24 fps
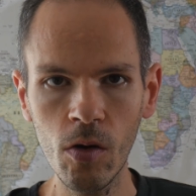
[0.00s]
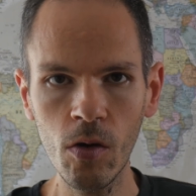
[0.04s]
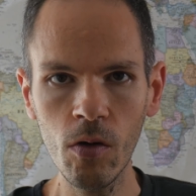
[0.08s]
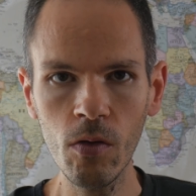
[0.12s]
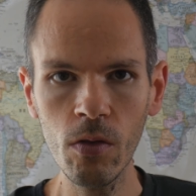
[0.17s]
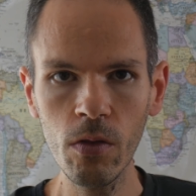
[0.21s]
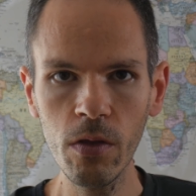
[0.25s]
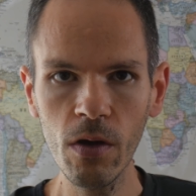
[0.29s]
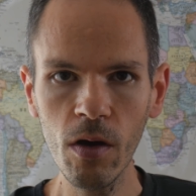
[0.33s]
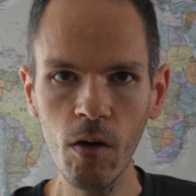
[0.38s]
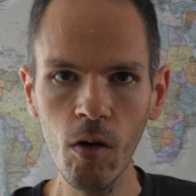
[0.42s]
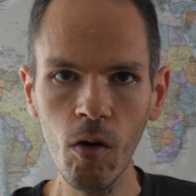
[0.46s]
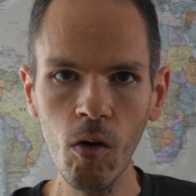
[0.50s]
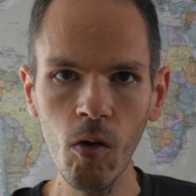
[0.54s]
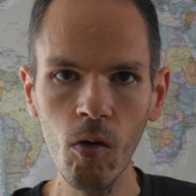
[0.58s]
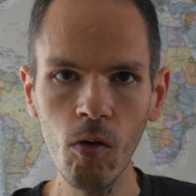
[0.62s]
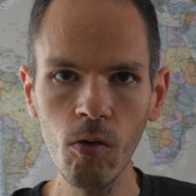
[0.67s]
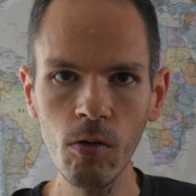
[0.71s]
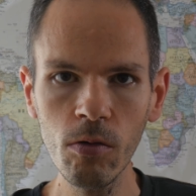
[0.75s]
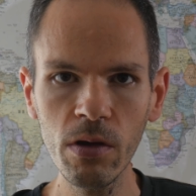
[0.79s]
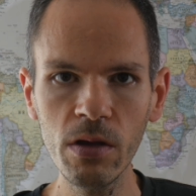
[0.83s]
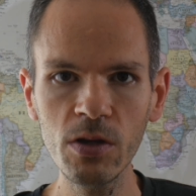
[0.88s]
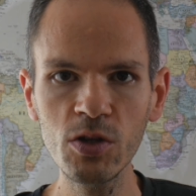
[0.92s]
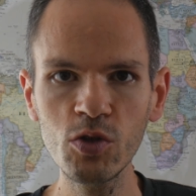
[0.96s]
On the
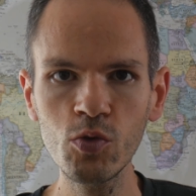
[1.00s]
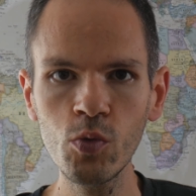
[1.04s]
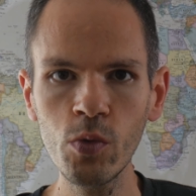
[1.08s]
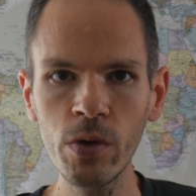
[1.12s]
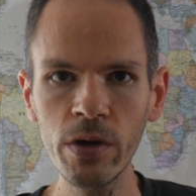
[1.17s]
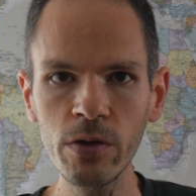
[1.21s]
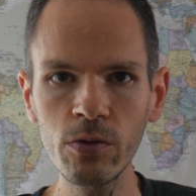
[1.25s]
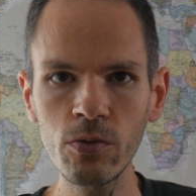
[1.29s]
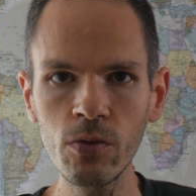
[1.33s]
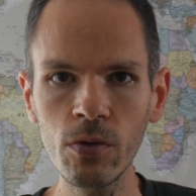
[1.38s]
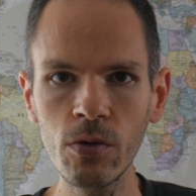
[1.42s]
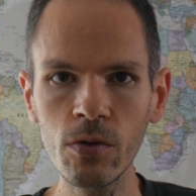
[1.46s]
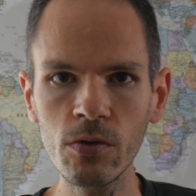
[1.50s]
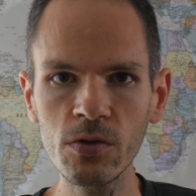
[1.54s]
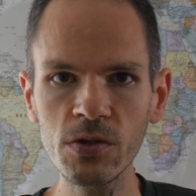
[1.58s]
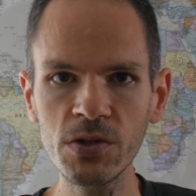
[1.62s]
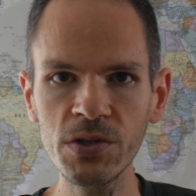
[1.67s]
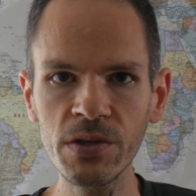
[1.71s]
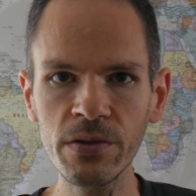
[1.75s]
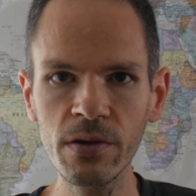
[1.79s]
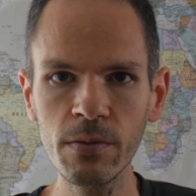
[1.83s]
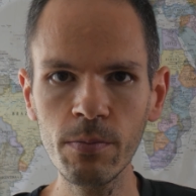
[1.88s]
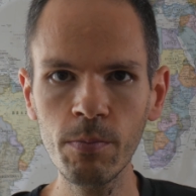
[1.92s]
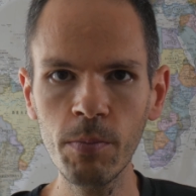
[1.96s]
whole, his way to
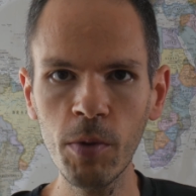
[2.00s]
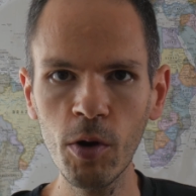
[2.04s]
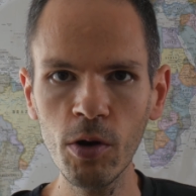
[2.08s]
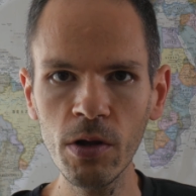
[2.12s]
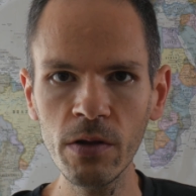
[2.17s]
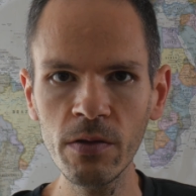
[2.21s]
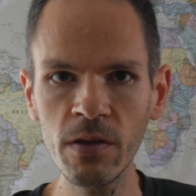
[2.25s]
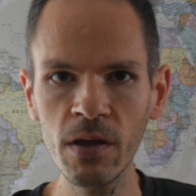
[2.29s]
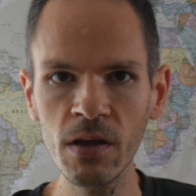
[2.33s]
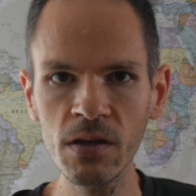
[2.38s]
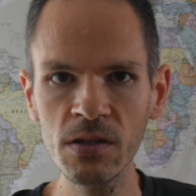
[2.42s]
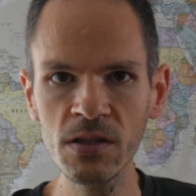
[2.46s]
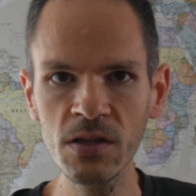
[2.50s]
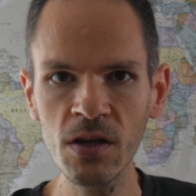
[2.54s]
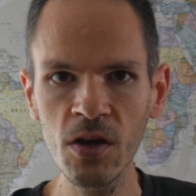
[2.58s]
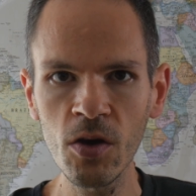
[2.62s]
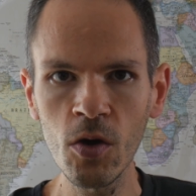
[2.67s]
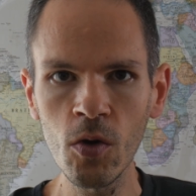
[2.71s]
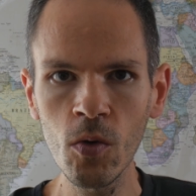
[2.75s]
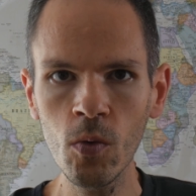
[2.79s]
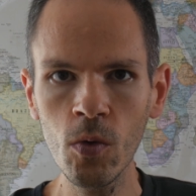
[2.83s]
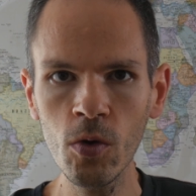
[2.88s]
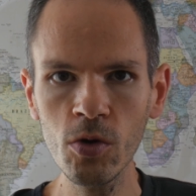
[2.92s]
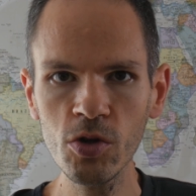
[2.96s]
consider politics
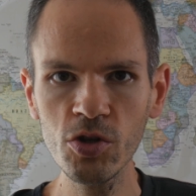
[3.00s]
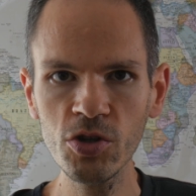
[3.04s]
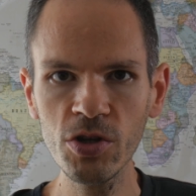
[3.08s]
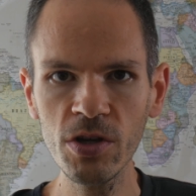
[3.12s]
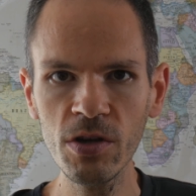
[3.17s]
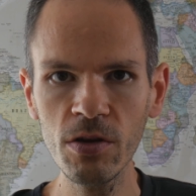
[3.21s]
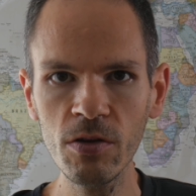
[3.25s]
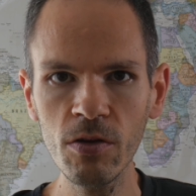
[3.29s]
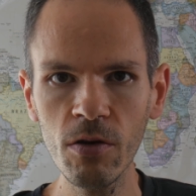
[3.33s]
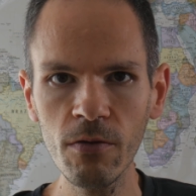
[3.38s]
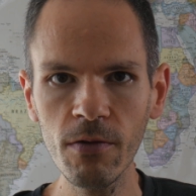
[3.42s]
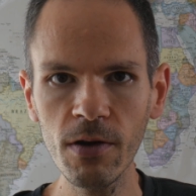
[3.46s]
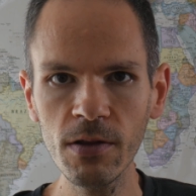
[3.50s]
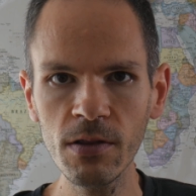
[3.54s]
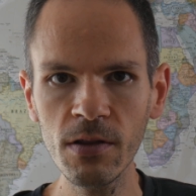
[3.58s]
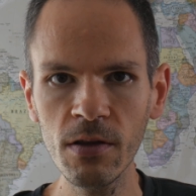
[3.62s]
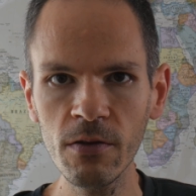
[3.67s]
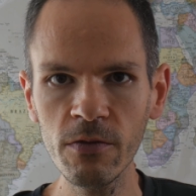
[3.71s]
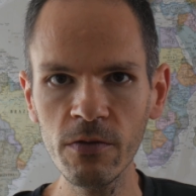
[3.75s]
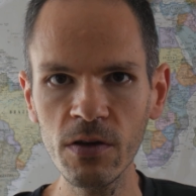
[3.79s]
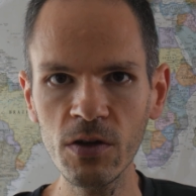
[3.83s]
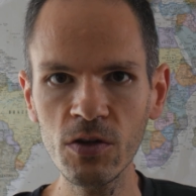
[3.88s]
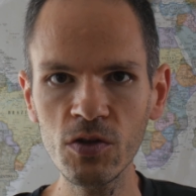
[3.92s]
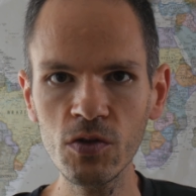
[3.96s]
was
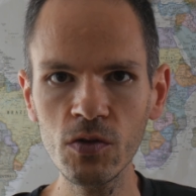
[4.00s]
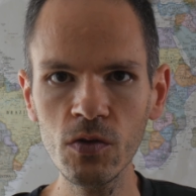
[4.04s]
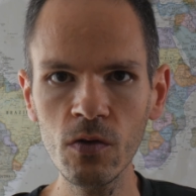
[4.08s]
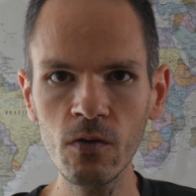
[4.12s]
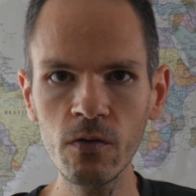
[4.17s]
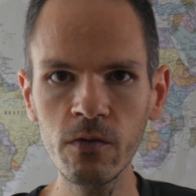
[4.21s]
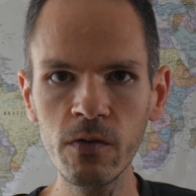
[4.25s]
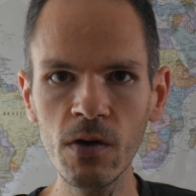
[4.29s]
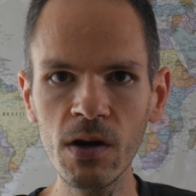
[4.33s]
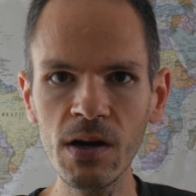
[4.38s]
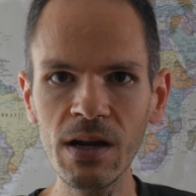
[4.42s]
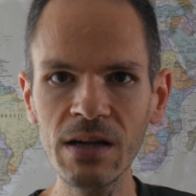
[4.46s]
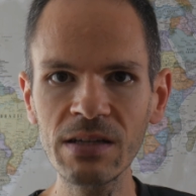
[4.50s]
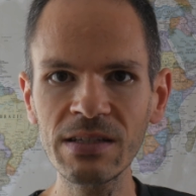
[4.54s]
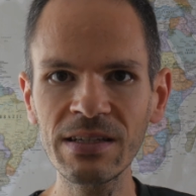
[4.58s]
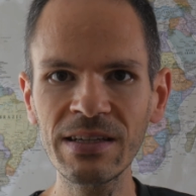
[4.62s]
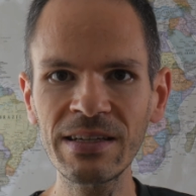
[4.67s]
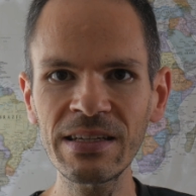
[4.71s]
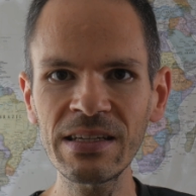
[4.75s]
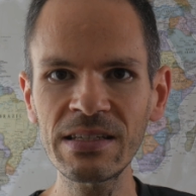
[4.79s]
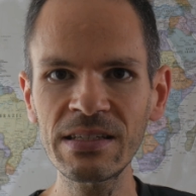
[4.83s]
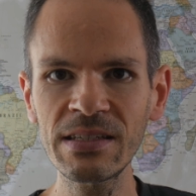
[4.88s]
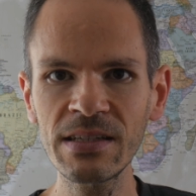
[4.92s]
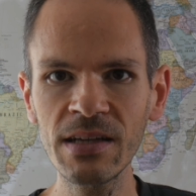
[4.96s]
innovative insofar as
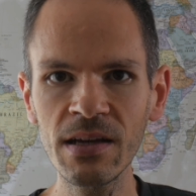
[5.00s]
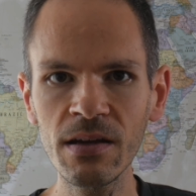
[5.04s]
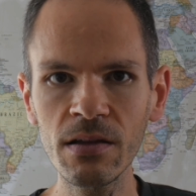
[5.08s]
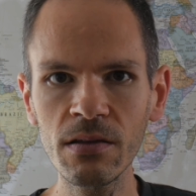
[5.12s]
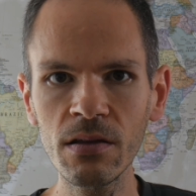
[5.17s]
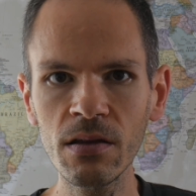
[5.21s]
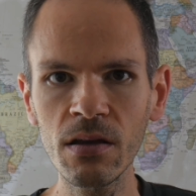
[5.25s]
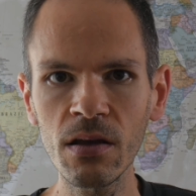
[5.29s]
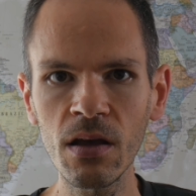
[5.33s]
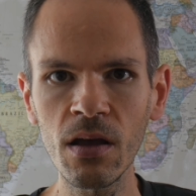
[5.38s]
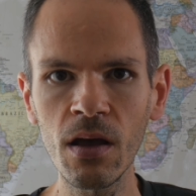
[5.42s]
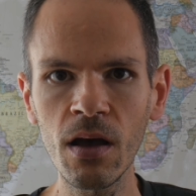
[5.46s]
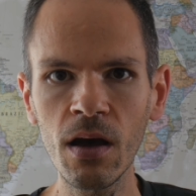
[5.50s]
he set